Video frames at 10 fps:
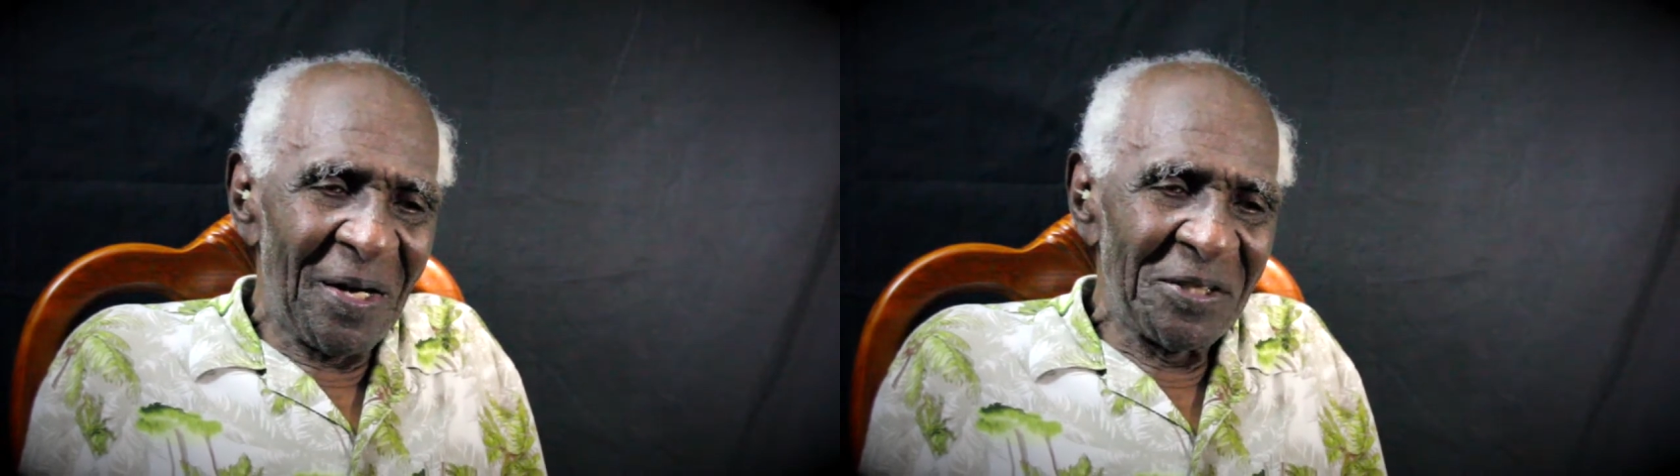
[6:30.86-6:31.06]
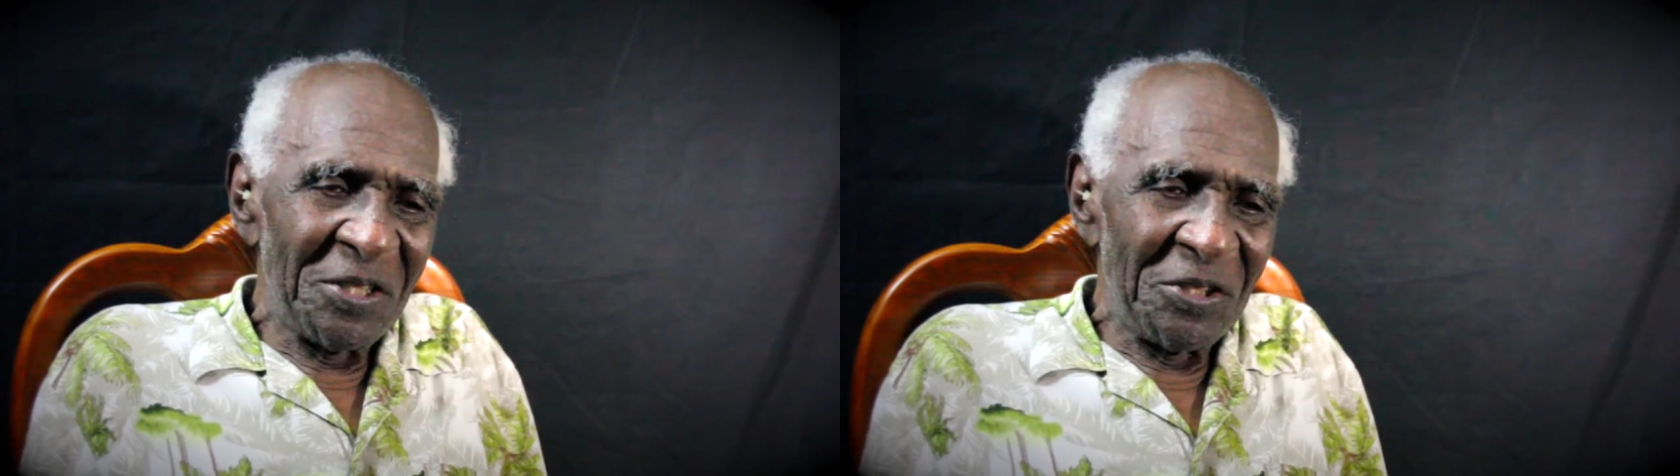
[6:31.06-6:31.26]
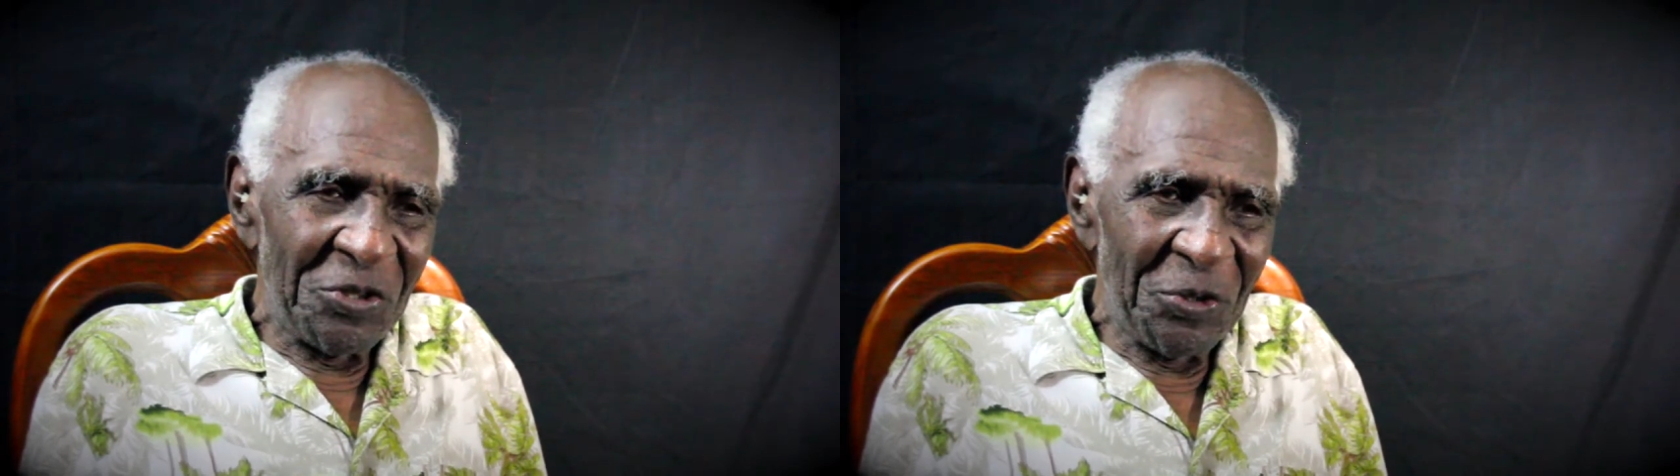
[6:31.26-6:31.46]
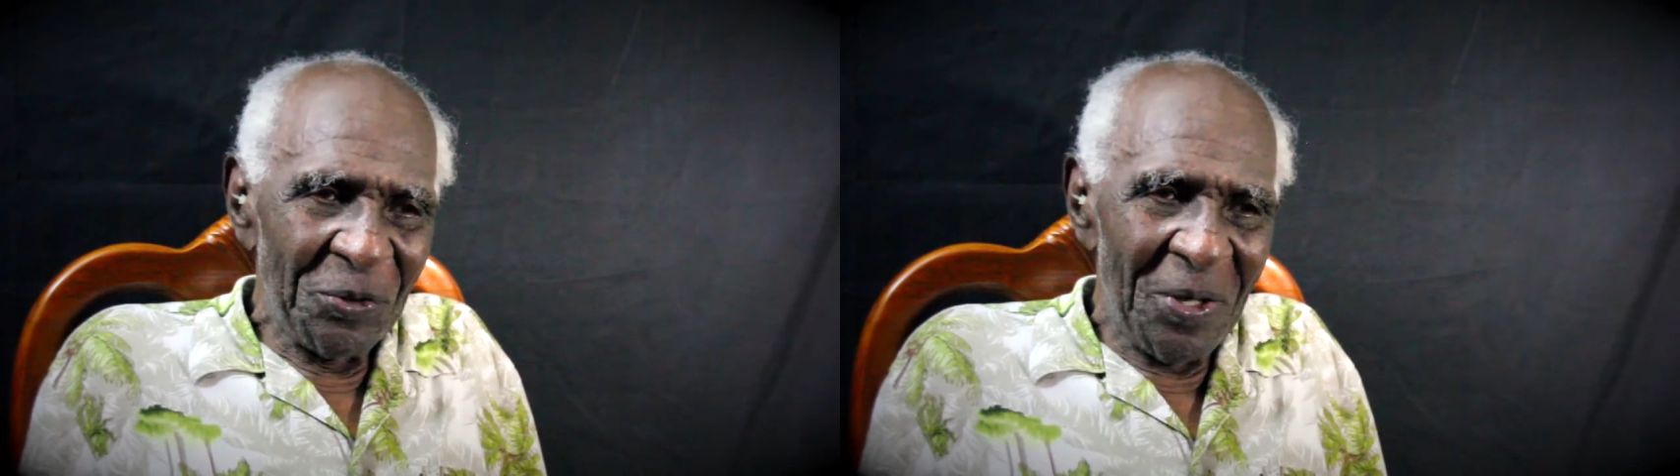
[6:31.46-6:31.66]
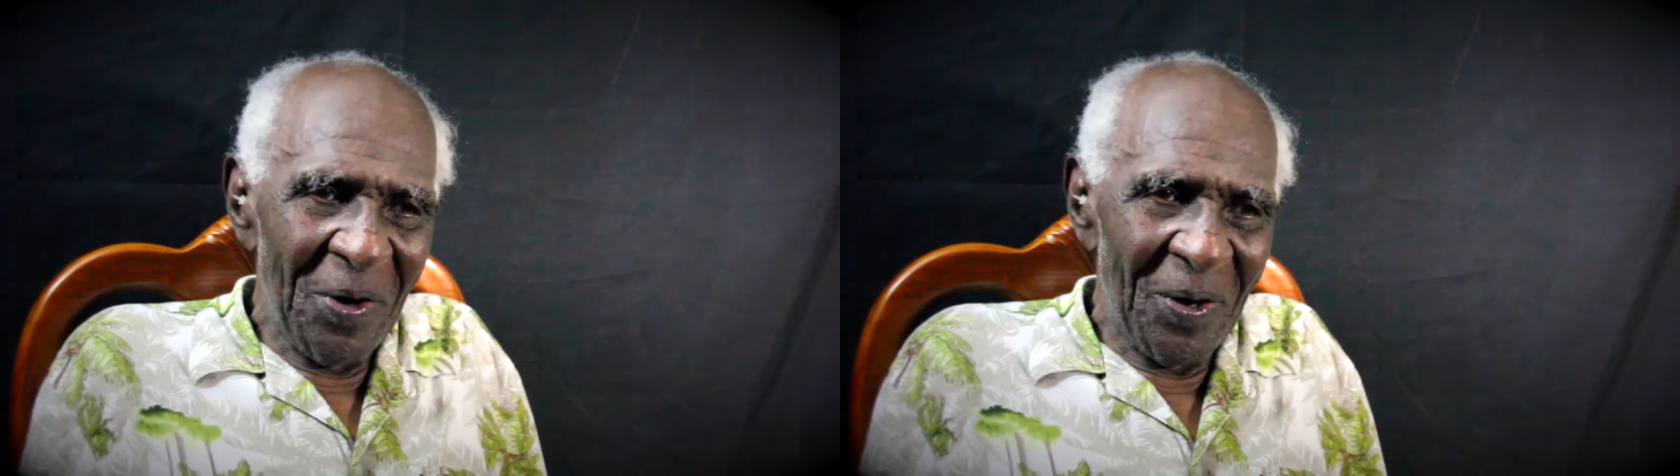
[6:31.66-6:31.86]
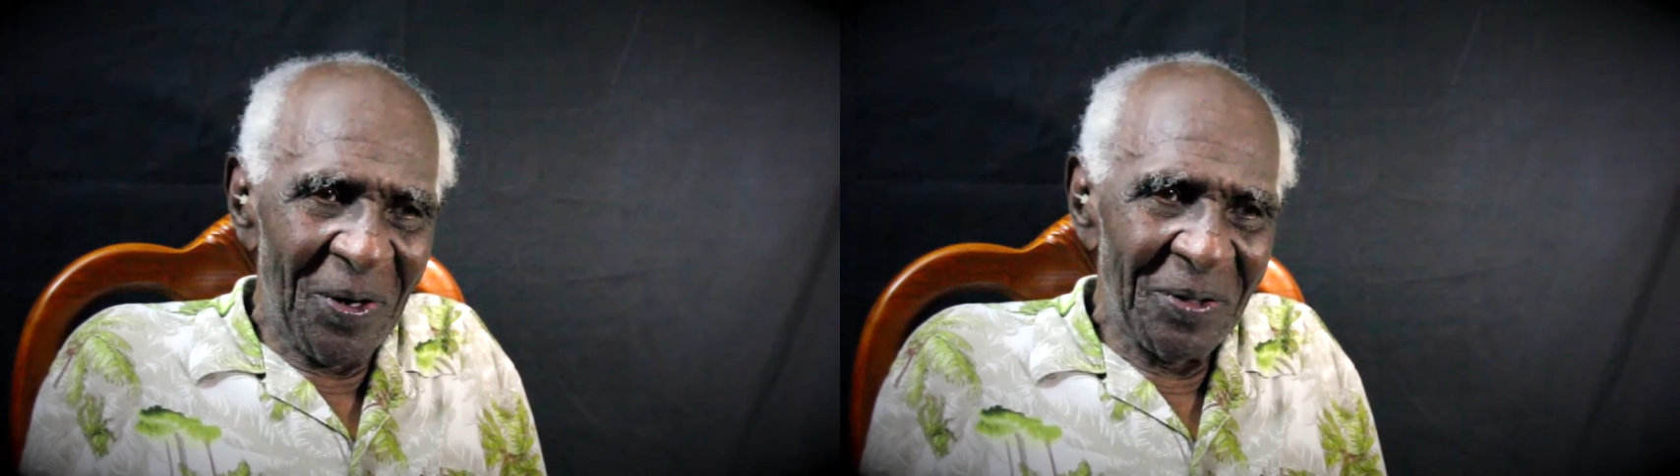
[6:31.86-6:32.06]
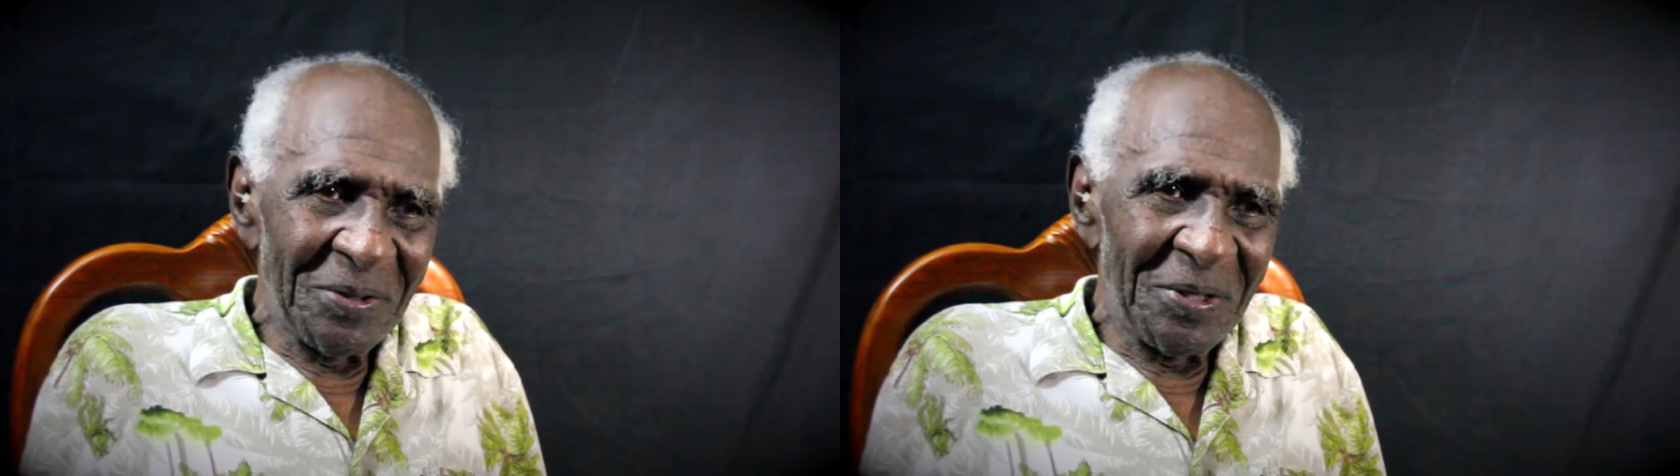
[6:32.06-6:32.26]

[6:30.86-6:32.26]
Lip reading: she's too young.